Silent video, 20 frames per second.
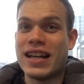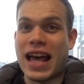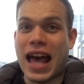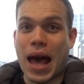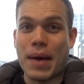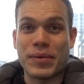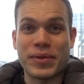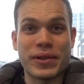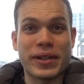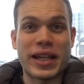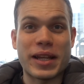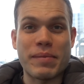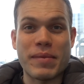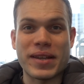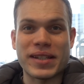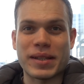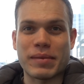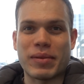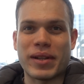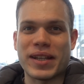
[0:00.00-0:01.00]
Absolutely
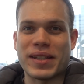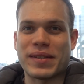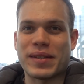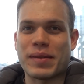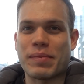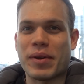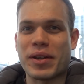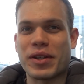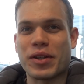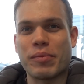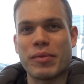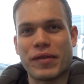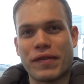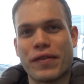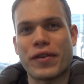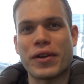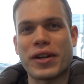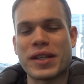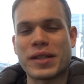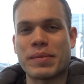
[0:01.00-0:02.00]
amazing place to spend your
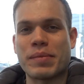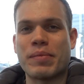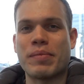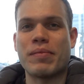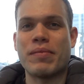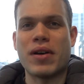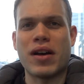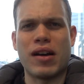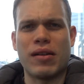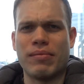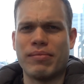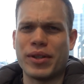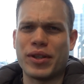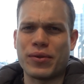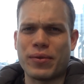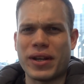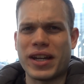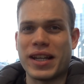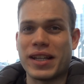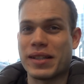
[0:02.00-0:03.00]
mid-30s,
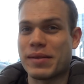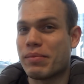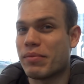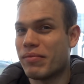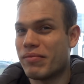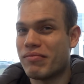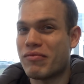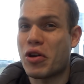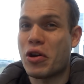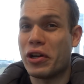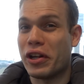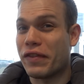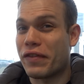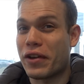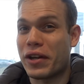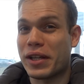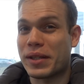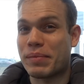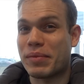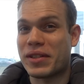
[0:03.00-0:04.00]
mid-20s, early
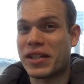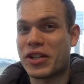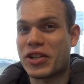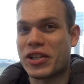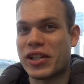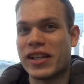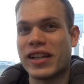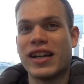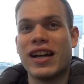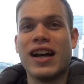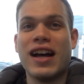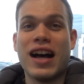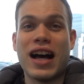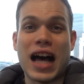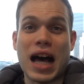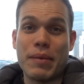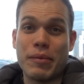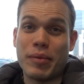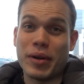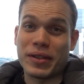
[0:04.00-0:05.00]
30s potentially.
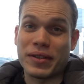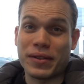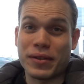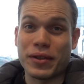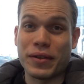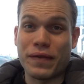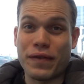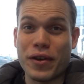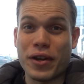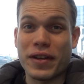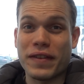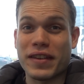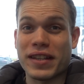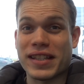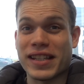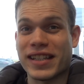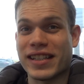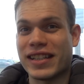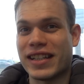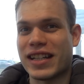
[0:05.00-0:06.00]
I'm about to turn 30
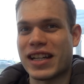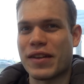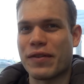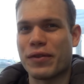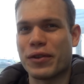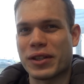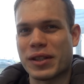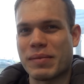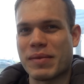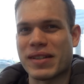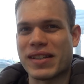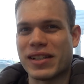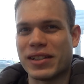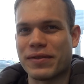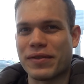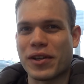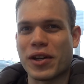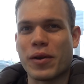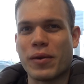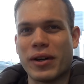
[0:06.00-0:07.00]
this year, and I thought to
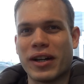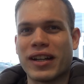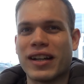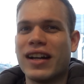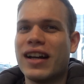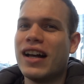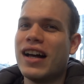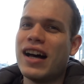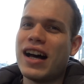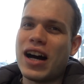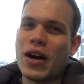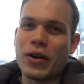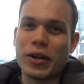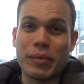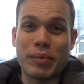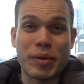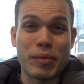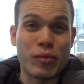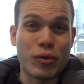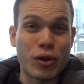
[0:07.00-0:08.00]
myself, you know what, I want a
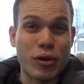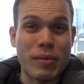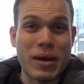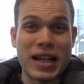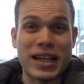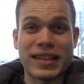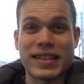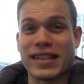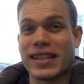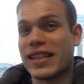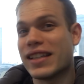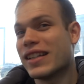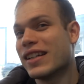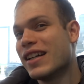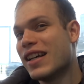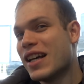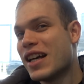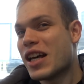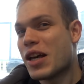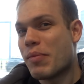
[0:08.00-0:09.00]
bit more normality,
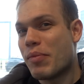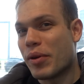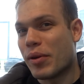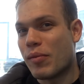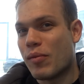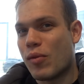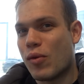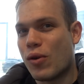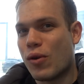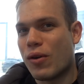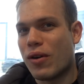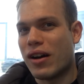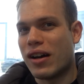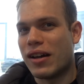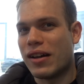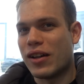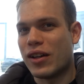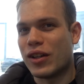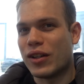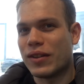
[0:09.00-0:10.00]
a bit
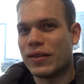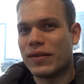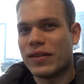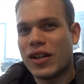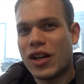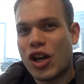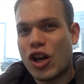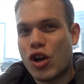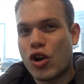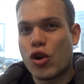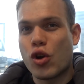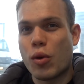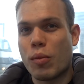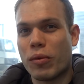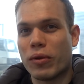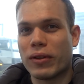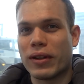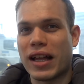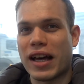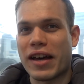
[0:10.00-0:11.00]
more
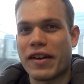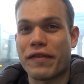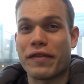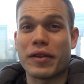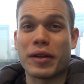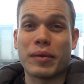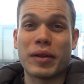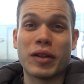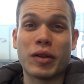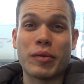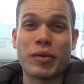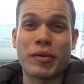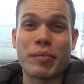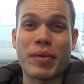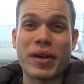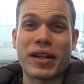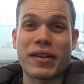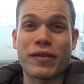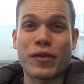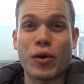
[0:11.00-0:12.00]
normal life, a little bit
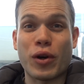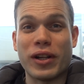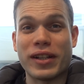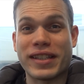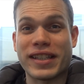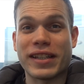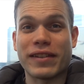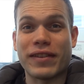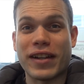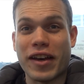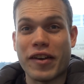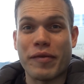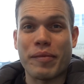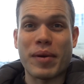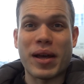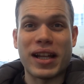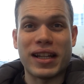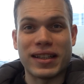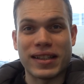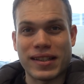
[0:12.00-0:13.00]
better quality of life
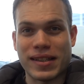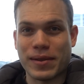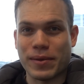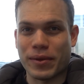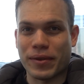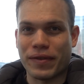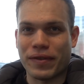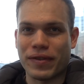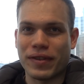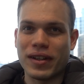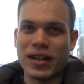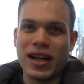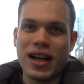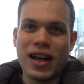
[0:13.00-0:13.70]
balance with